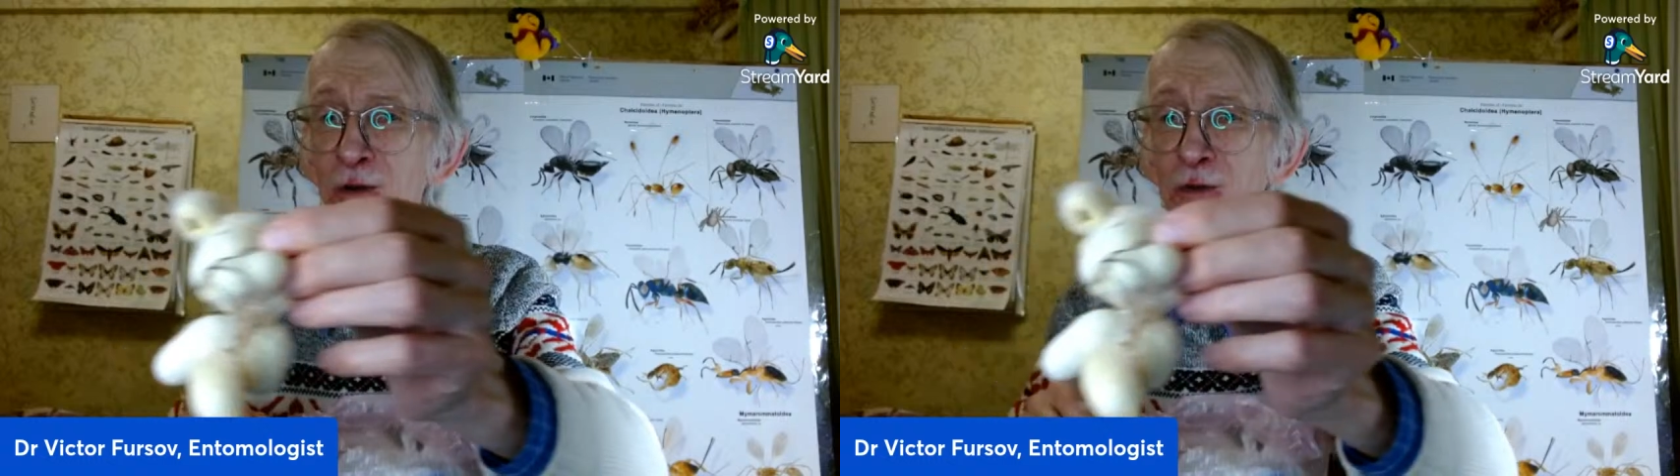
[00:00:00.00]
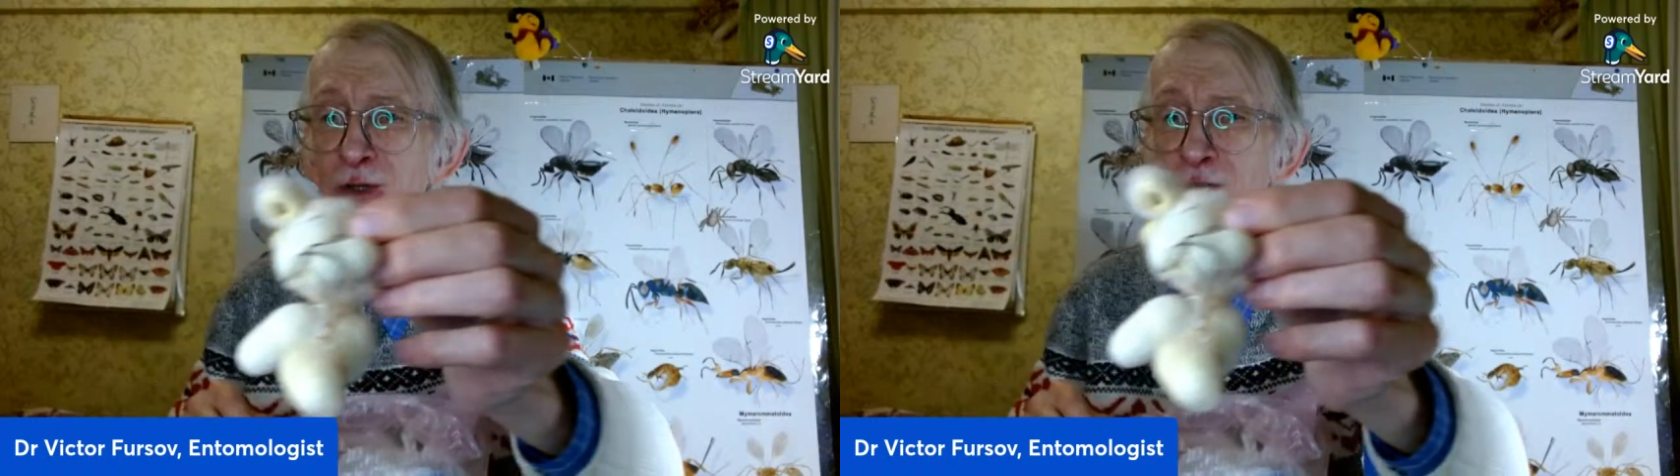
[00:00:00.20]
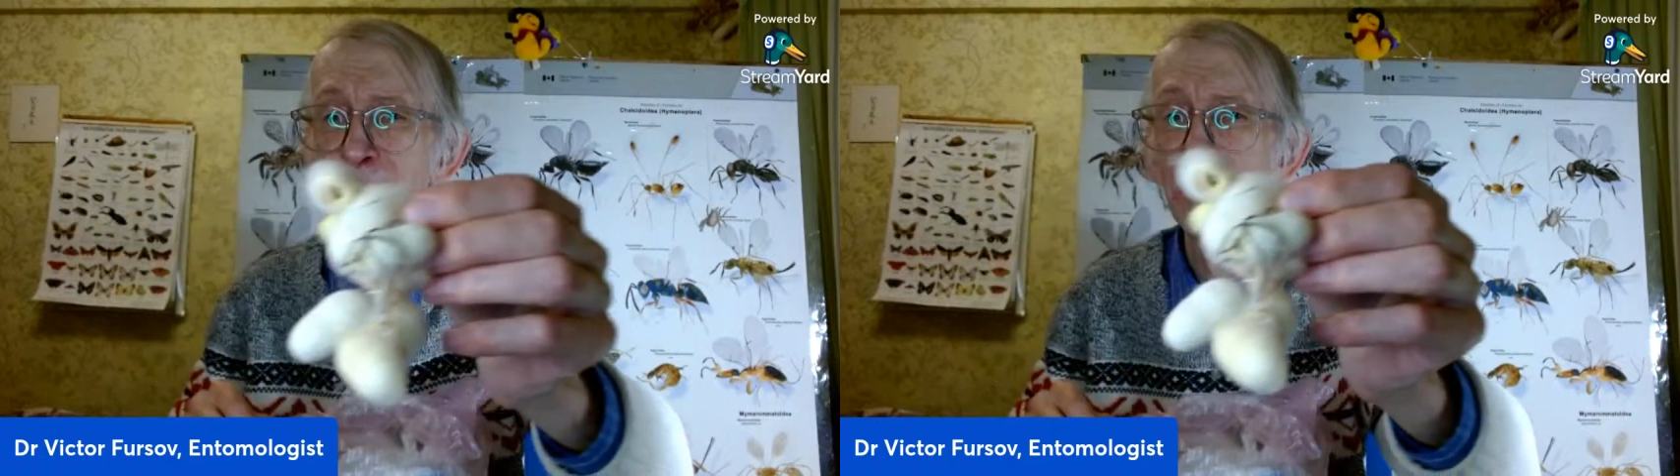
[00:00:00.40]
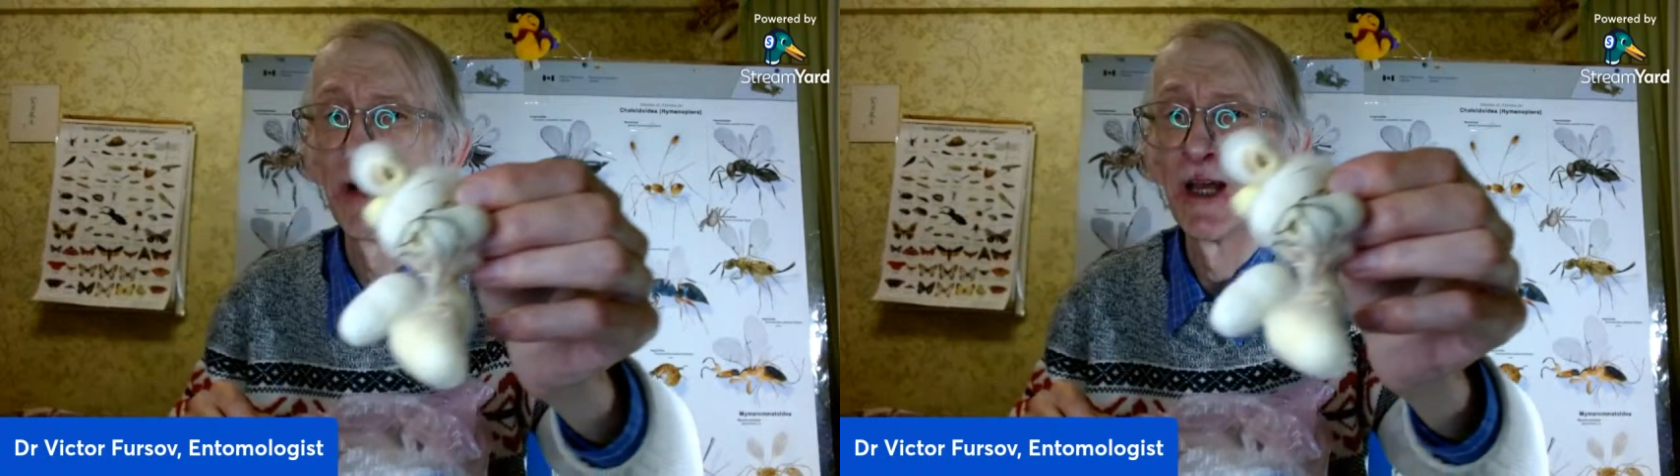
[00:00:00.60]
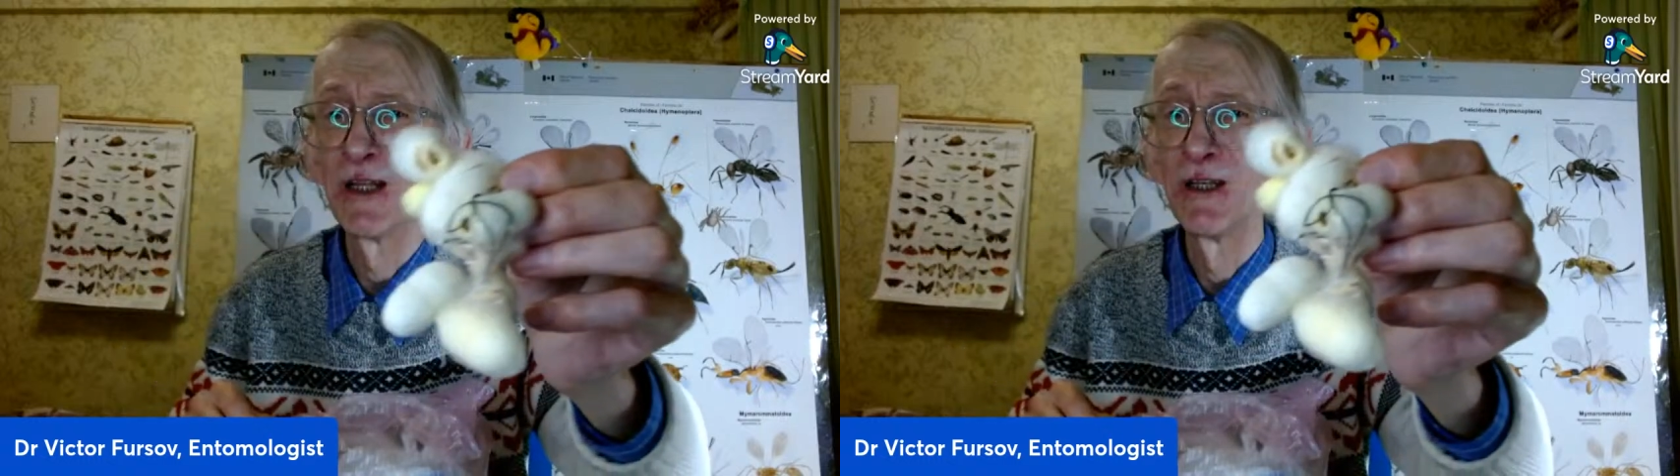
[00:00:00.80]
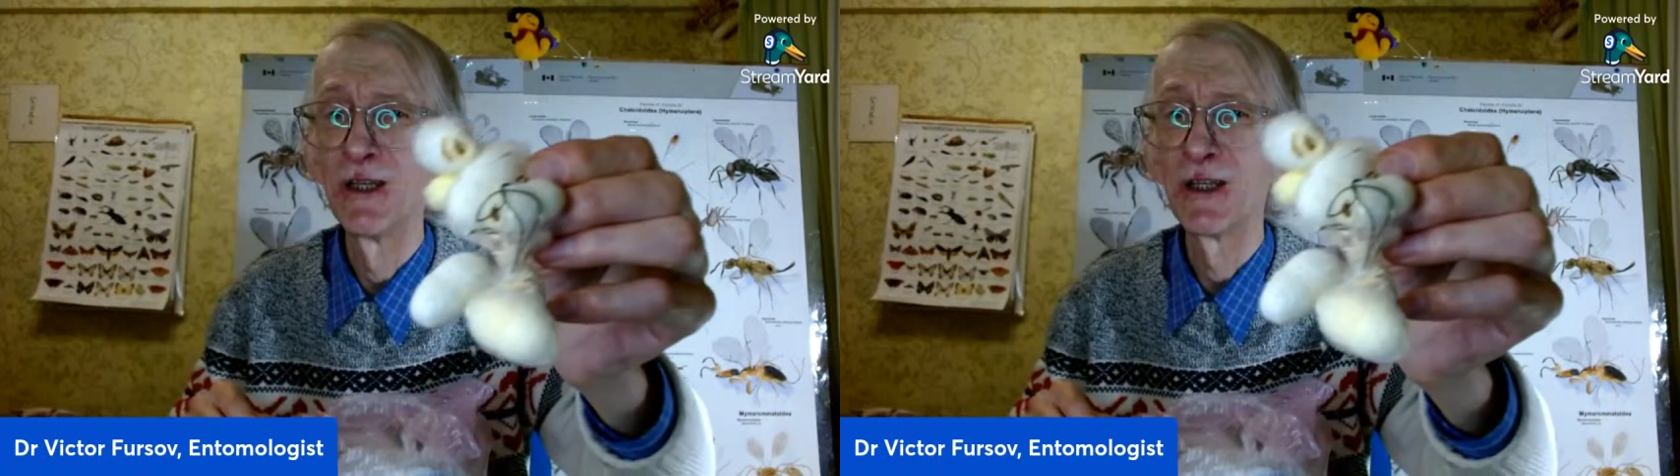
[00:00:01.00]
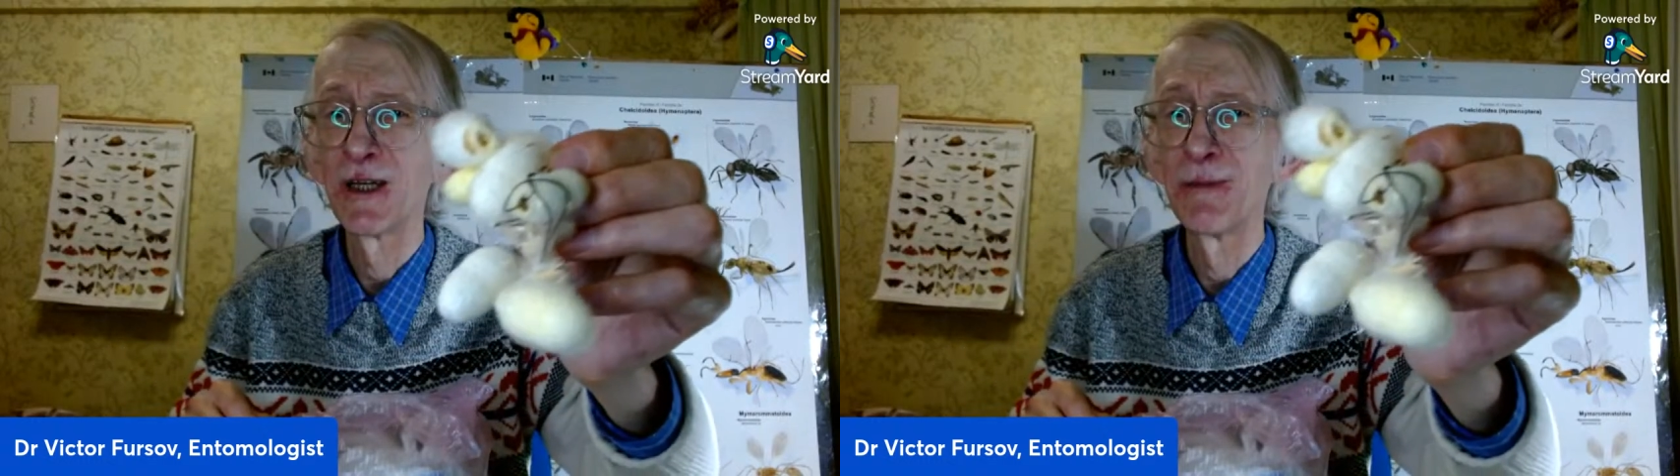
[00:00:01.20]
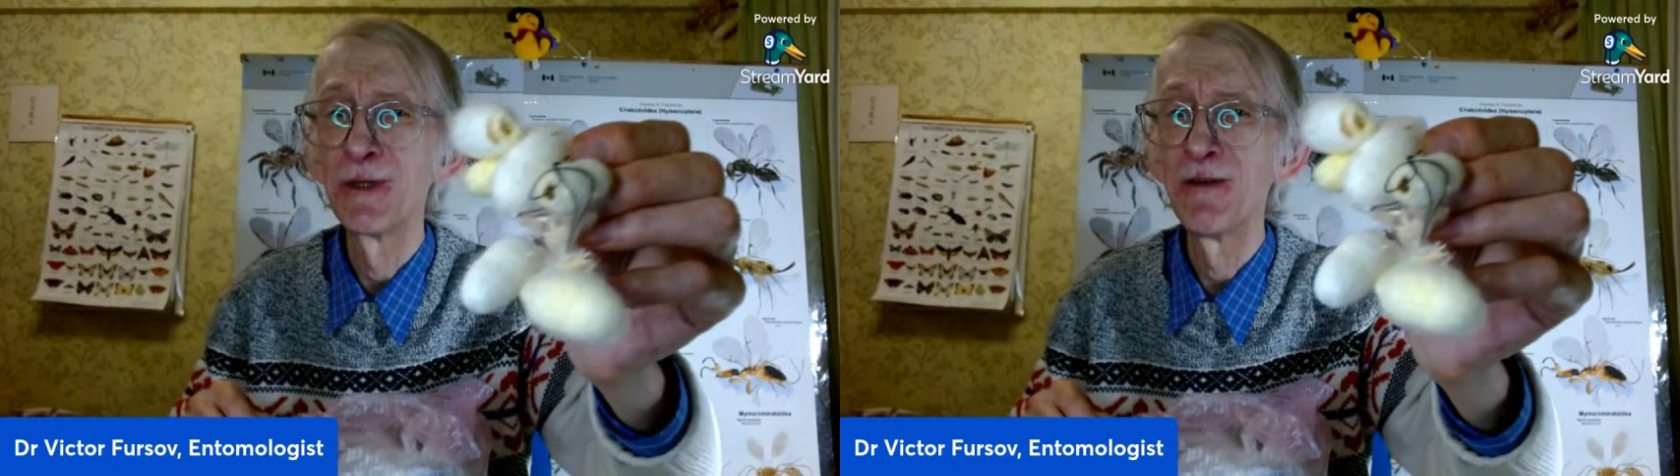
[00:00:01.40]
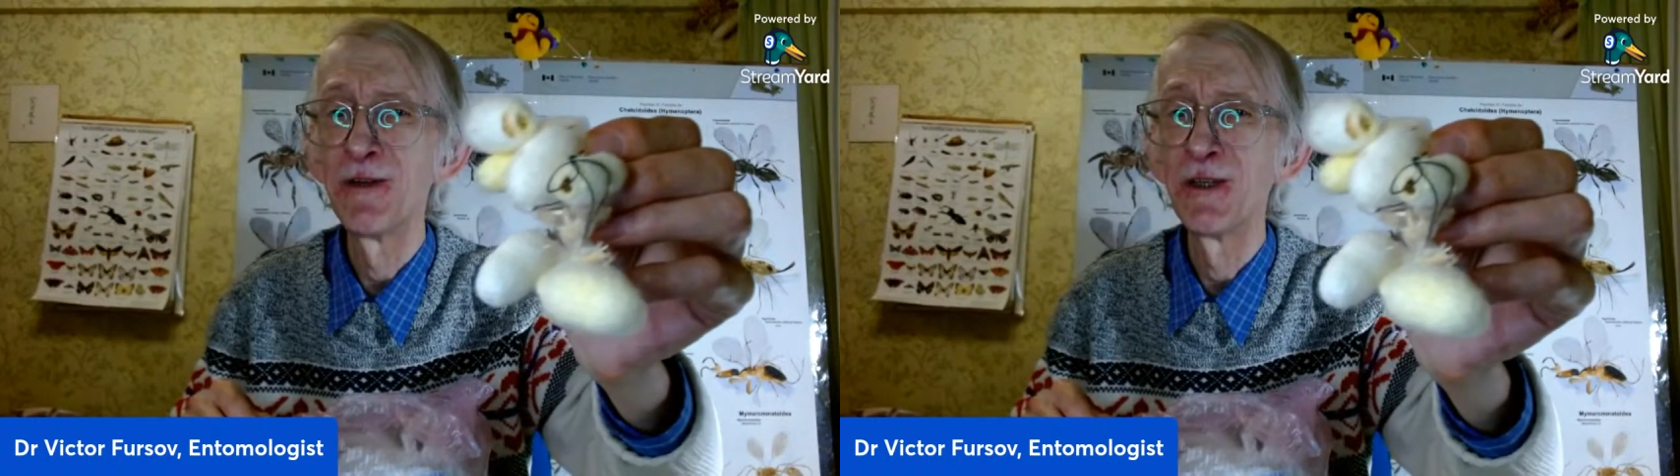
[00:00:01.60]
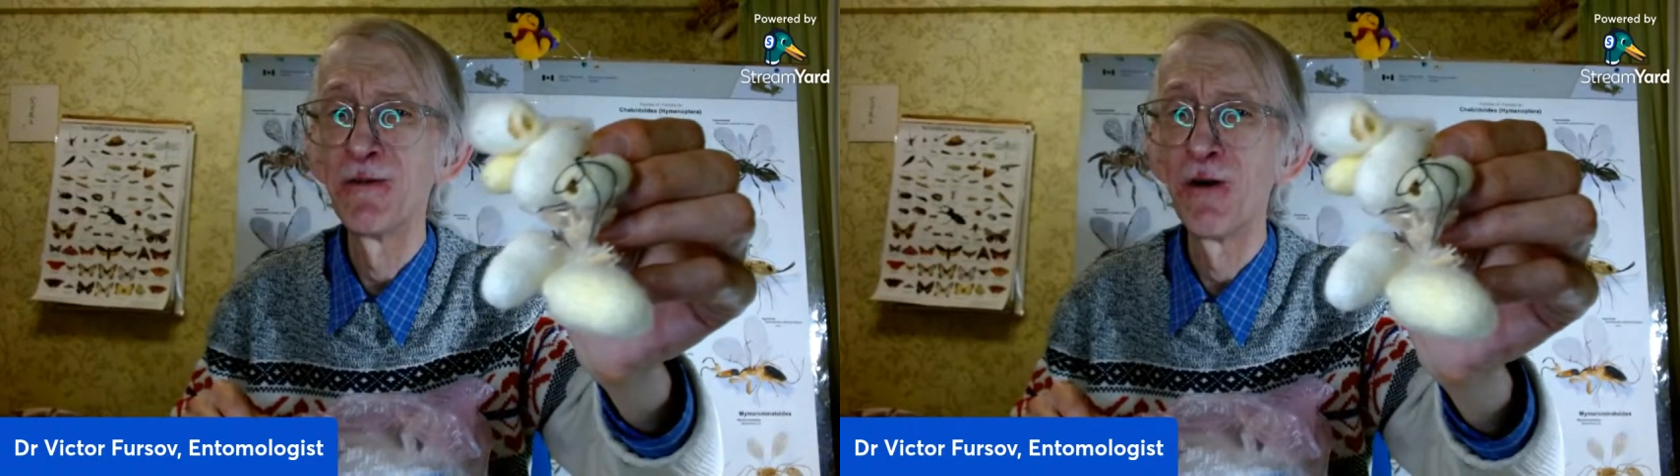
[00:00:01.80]
which is bred in
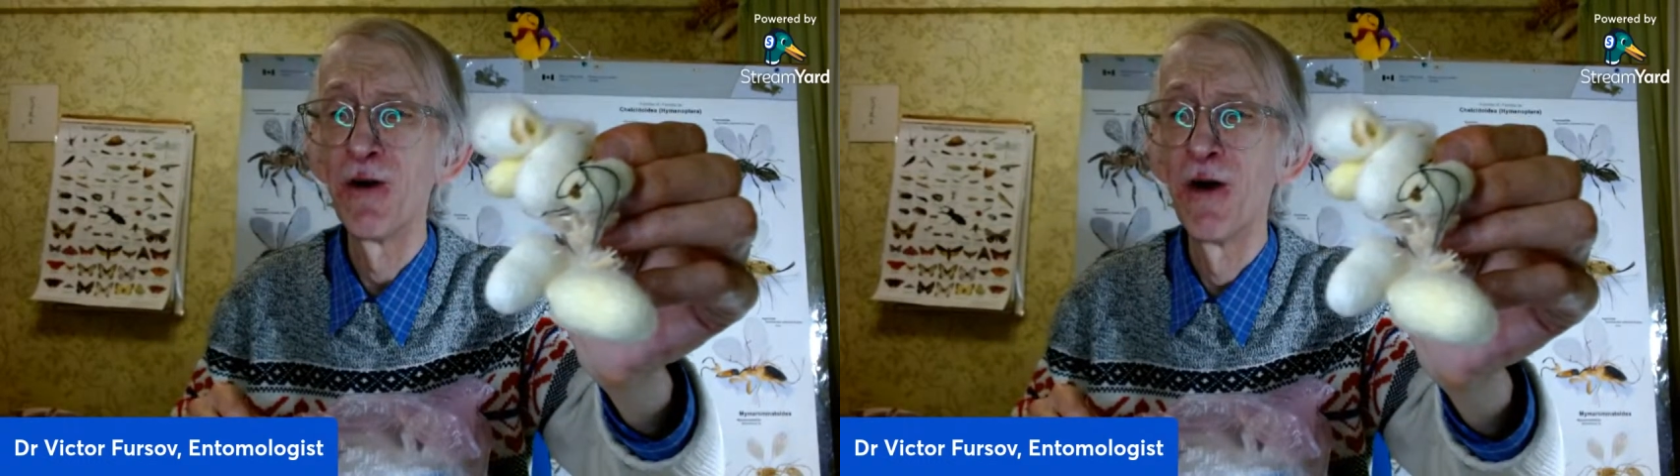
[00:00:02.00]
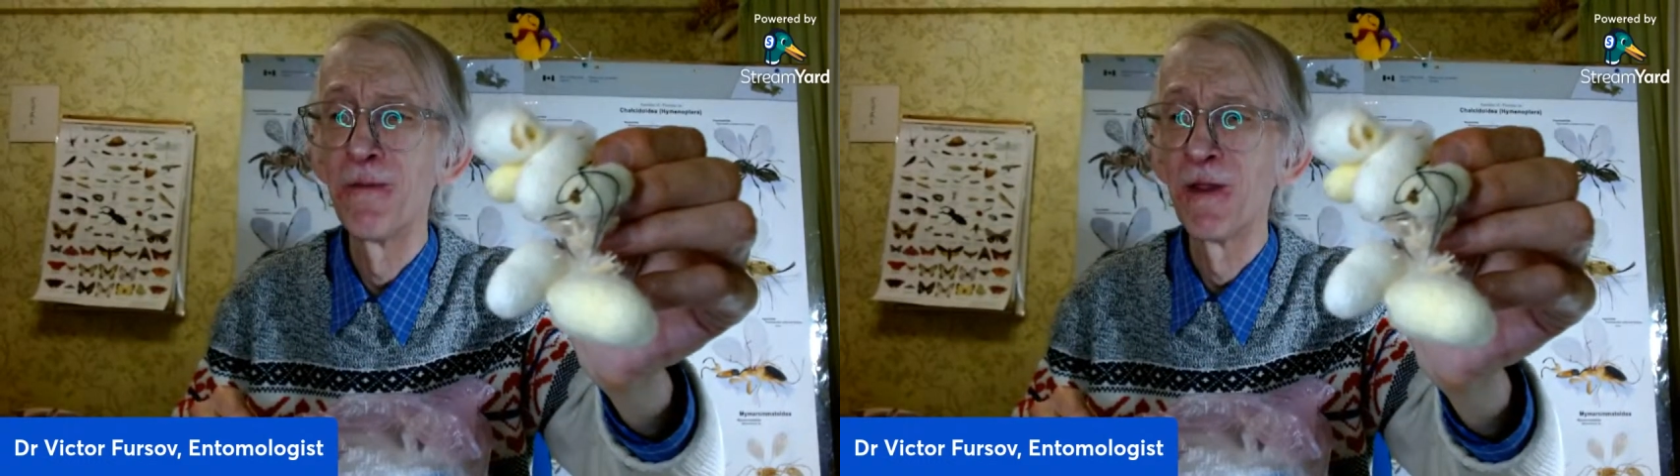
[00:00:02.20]
captivity for